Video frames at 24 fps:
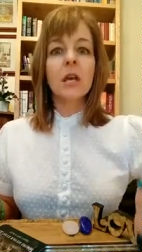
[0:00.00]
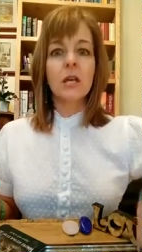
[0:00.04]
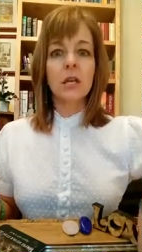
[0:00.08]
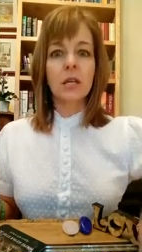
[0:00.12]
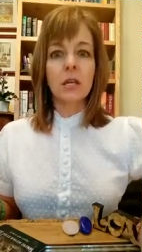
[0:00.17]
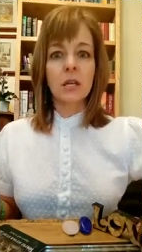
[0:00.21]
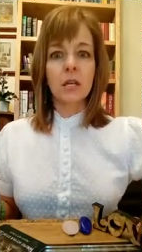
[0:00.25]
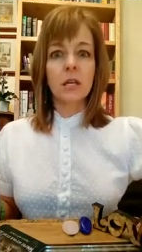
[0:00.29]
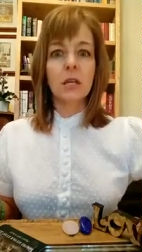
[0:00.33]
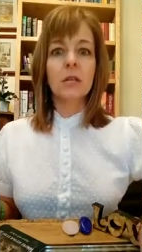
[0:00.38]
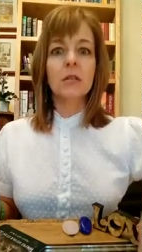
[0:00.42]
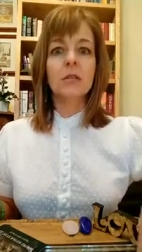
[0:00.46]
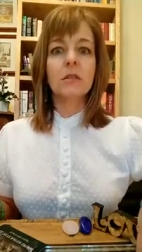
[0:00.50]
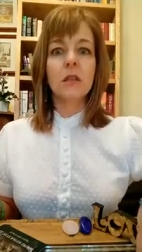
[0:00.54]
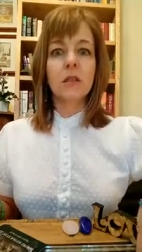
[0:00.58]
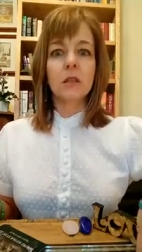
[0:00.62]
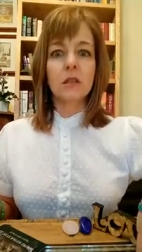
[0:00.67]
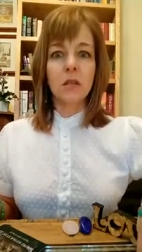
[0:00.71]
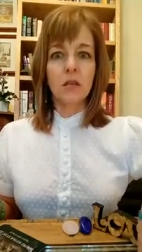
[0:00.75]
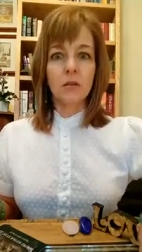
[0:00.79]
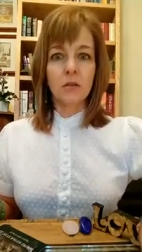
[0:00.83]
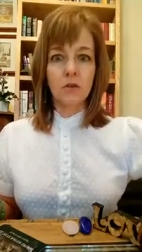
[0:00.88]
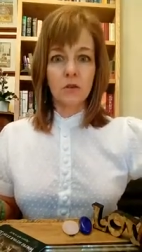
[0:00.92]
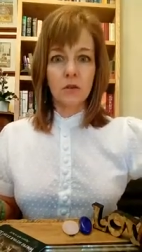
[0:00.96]
is
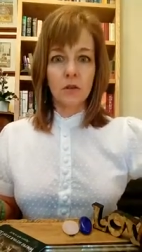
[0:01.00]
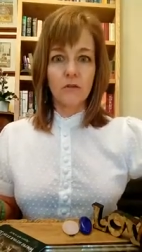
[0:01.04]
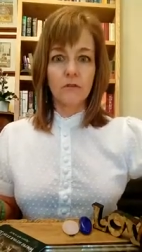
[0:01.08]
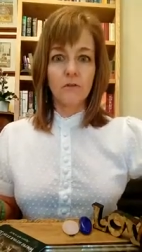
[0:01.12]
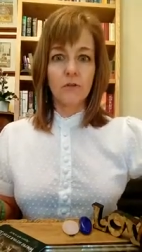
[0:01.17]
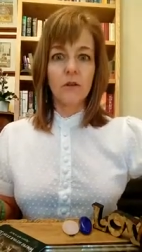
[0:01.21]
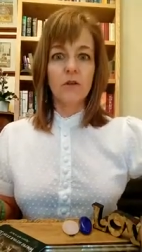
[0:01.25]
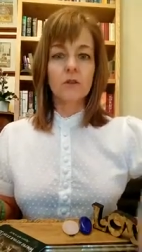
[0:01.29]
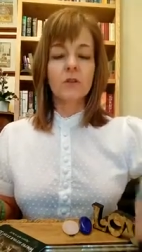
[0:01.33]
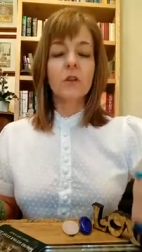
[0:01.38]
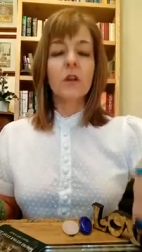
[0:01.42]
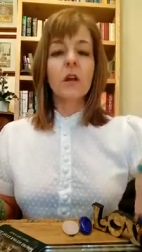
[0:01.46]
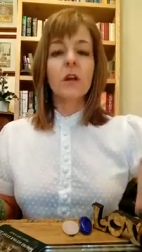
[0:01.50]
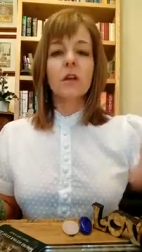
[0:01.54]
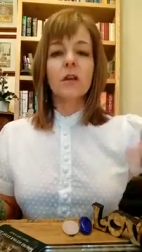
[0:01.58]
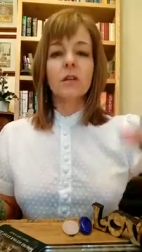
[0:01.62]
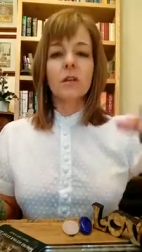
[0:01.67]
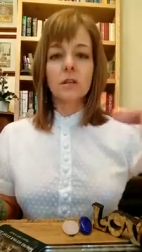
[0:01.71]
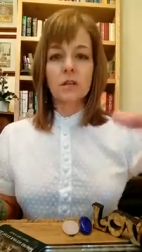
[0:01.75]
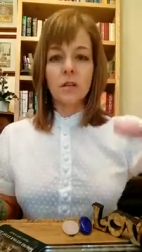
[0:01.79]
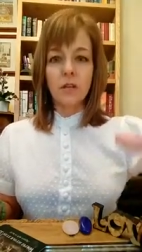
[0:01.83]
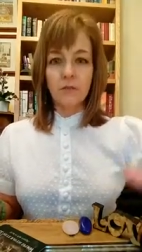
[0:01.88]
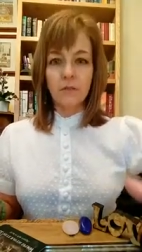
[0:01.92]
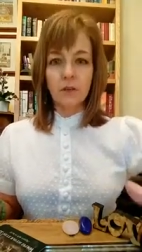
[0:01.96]
the universe
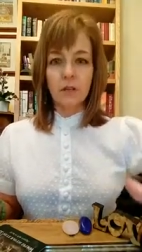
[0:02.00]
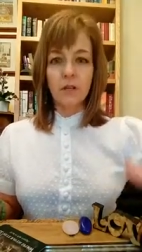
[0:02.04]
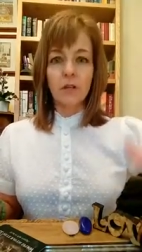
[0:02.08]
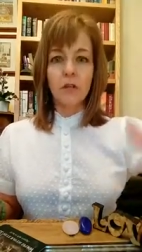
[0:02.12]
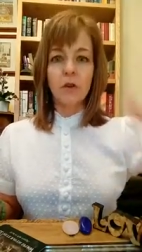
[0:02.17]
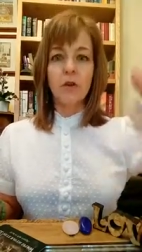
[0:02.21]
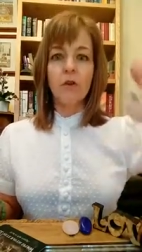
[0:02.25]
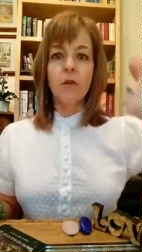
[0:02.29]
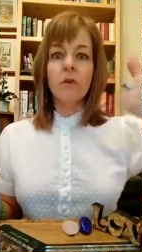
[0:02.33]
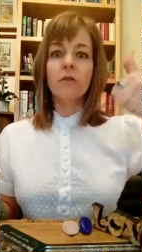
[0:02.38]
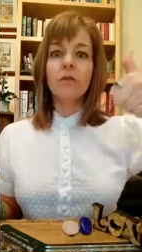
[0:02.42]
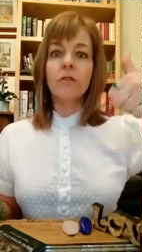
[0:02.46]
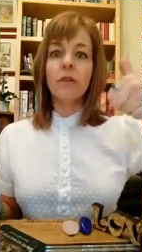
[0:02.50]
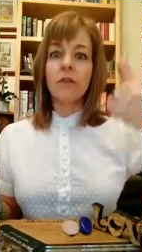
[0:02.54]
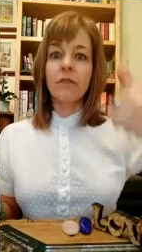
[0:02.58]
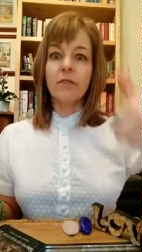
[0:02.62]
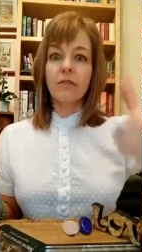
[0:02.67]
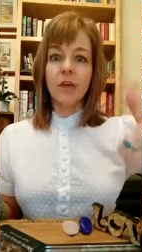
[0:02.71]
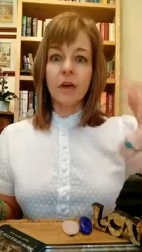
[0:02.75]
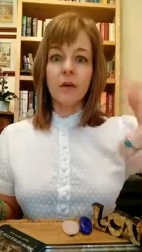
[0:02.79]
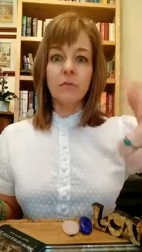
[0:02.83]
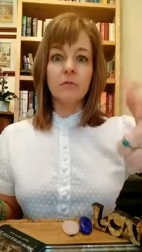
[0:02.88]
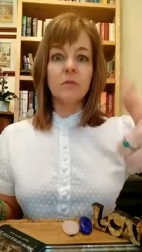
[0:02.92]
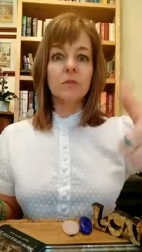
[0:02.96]
giving you the
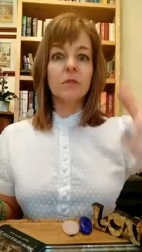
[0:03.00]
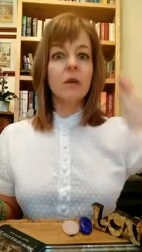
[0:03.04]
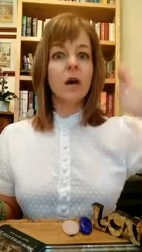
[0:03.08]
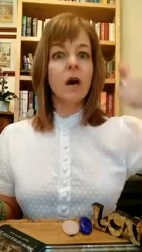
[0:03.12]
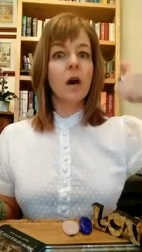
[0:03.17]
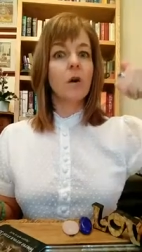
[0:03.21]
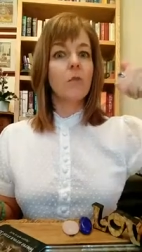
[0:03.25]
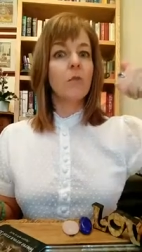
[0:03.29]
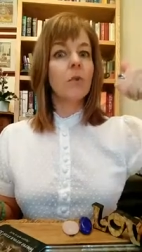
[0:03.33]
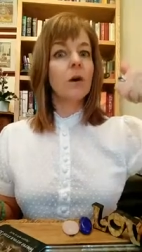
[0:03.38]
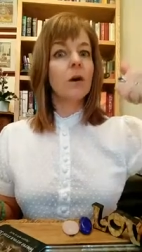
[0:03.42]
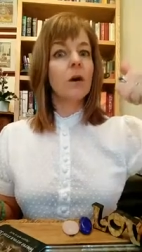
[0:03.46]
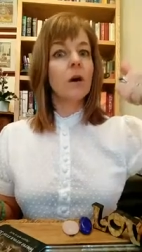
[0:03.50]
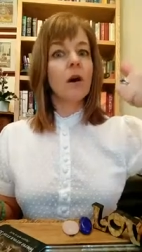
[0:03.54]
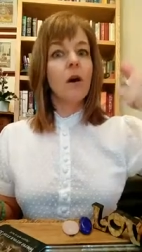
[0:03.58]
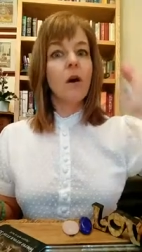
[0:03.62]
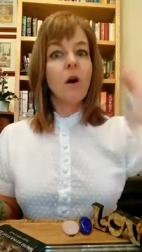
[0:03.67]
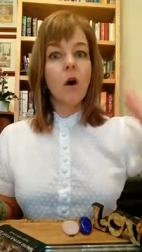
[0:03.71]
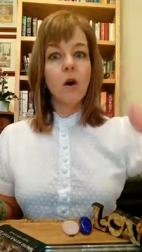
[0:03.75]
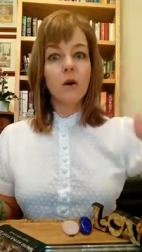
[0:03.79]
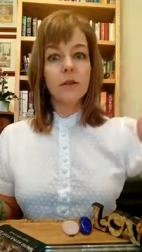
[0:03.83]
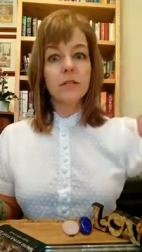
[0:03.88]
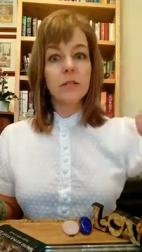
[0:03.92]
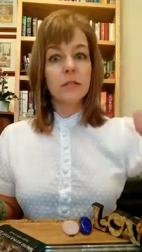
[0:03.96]
thumbs up,
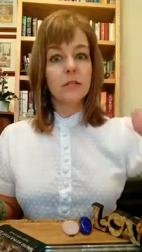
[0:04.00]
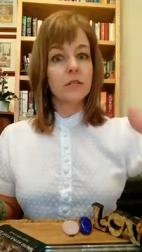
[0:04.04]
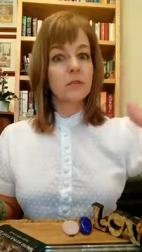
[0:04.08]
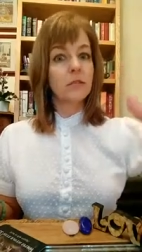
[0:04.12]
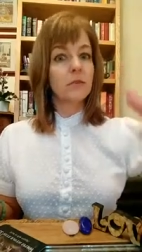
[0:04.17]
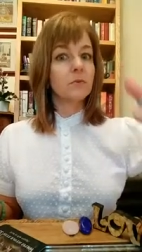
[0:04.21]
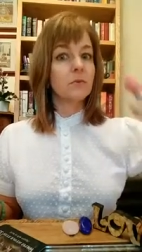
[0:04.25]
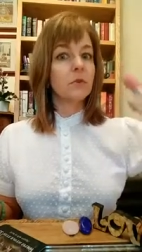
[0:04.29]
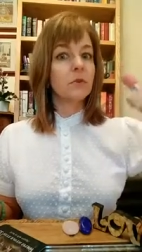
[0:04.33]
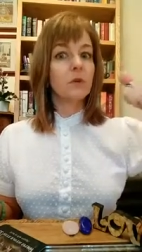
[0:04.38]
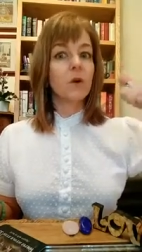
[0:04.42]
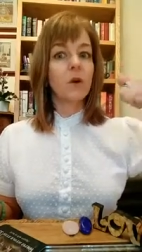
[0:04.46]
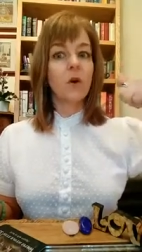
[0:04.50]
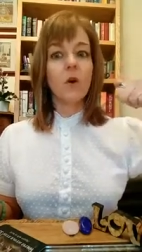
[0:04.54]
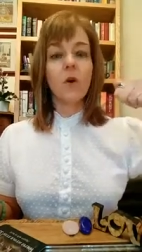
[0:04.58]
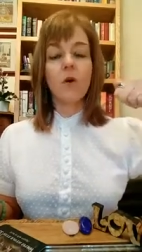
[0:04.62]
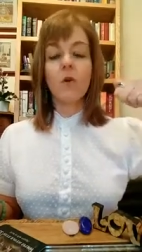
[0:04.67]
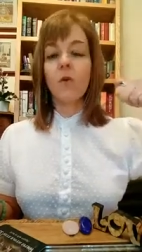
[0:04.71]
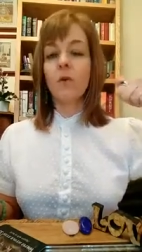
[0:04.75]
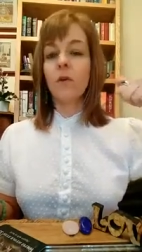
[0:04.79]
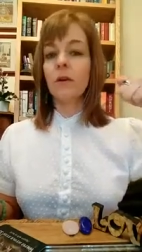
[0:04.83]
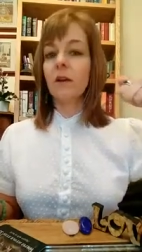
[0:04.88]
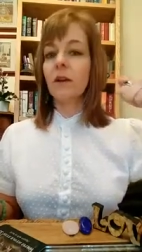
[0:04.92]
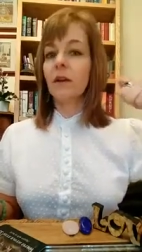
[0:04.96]
all systems
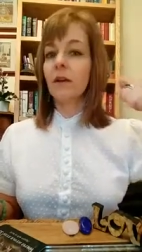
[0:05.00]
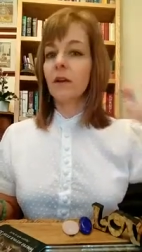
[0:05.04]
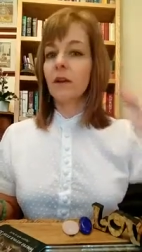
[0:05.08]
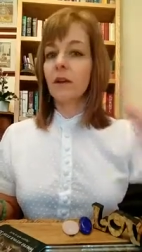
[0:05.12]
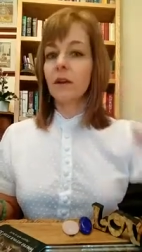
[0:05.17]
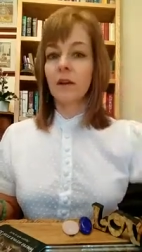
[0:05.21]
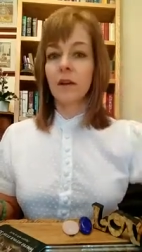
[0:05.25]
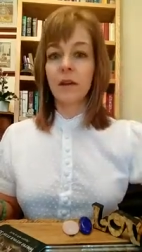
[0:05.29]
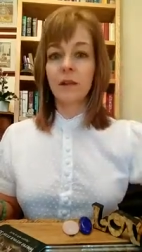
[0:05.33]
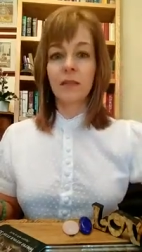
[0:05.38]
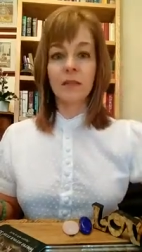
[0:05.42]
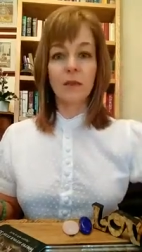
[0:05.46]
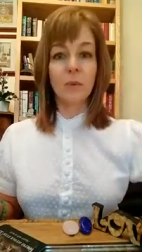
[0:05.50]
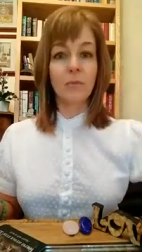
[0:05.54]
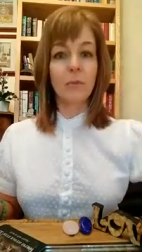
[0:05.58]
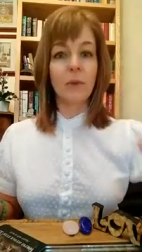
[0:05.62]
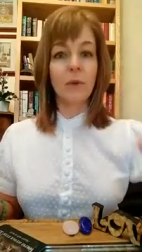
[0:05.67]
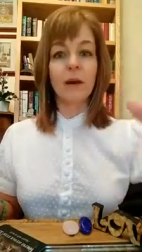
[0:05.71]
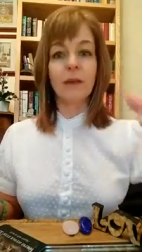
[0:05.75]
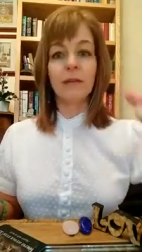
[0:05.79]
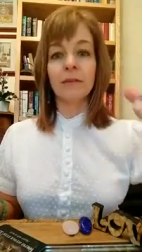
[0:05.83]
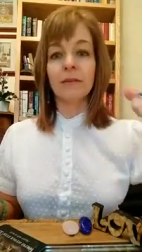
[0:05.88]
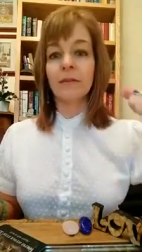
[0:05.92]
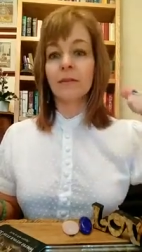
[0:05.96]
go, hit the
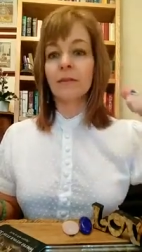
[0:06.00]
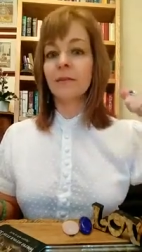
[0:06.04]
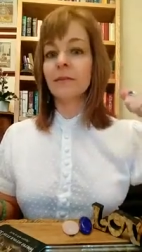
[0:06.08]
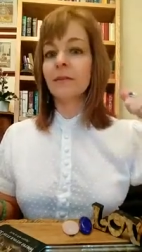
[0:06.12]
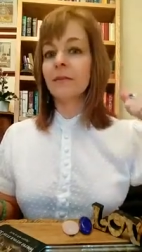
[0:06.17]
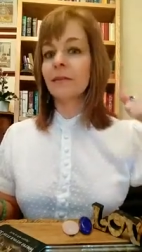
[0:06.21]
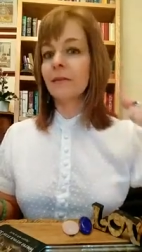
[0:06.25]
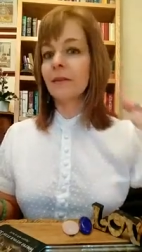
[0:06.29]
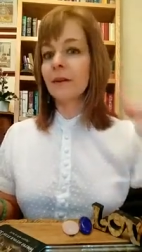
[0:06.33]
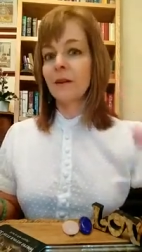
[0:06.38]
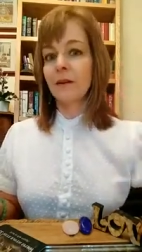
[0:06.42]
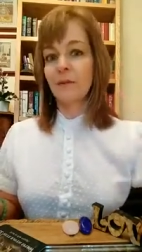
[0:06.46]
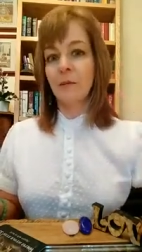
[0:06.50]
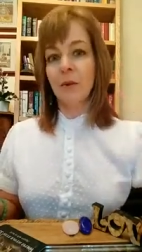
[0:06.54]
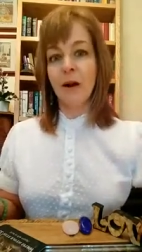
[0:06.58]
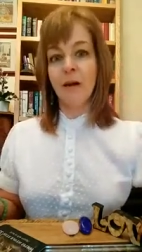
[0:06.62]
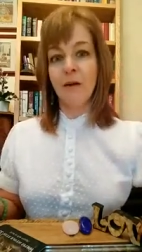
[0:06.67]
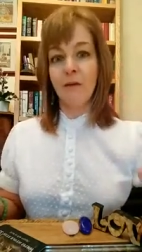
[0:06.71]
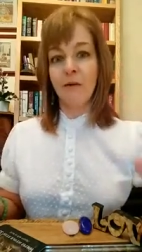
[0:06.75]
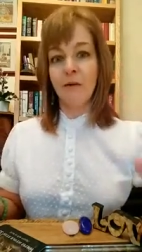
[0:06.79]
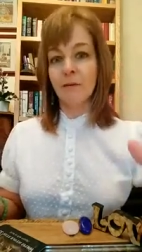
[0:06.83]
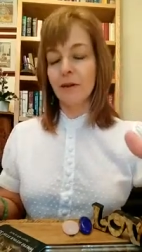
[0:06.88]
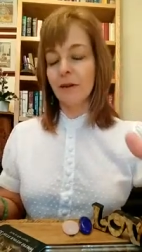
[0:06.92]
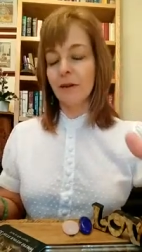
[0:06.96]
button, come
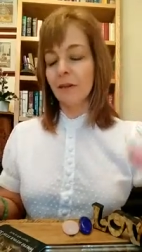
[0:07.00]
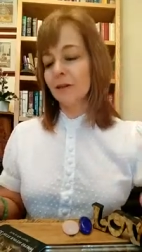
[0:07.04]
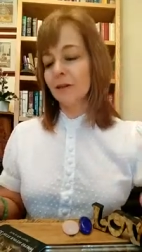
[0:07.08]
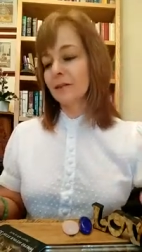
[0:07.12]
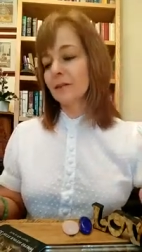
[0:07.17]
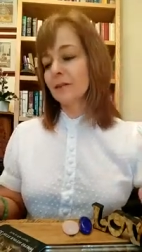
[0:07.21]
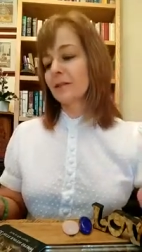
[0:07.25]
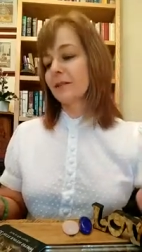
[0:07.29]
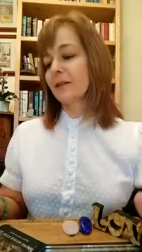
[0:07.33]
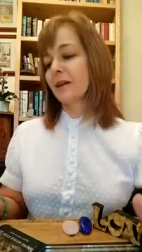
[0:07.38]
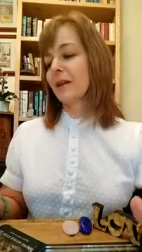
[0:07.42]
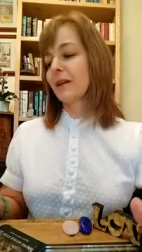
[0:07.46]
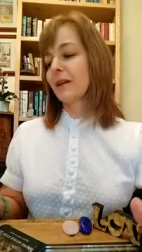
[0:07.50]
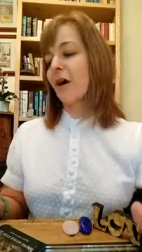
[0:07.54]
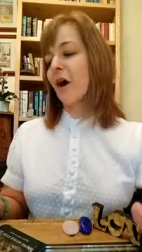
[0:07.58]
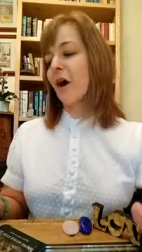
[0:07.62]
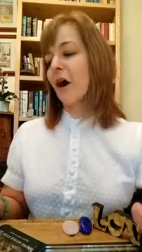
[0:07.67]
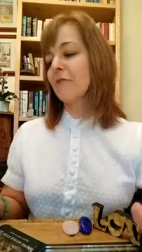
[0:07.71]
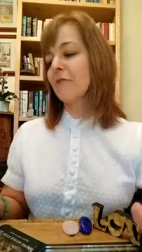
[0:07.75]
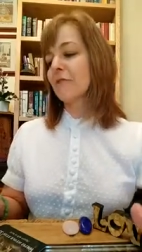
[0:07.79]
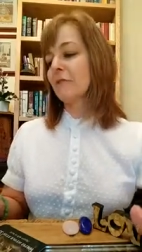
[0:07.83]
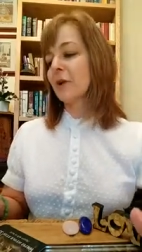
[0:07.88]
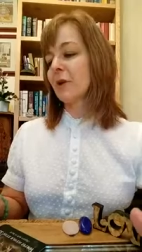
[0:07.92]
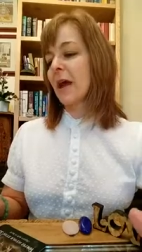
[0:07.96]
on, let's take
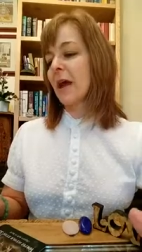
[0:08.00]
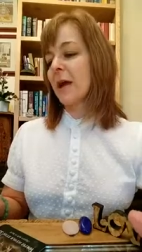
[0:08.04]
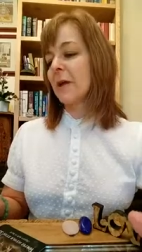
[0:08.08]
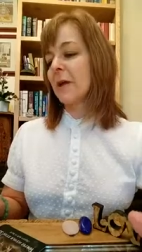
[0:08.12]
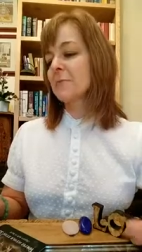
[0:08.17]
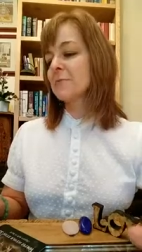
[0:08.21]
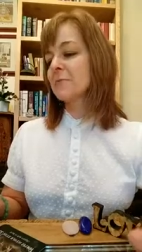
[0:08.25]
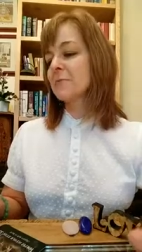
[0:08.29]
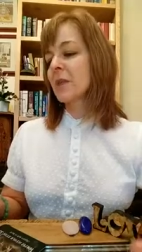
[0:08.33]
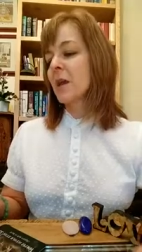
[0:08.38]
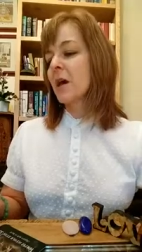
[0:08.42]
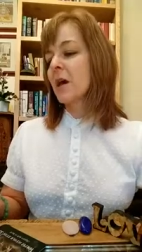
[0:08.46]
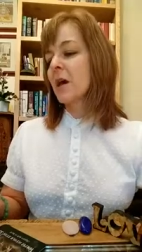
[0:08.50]
off, okay?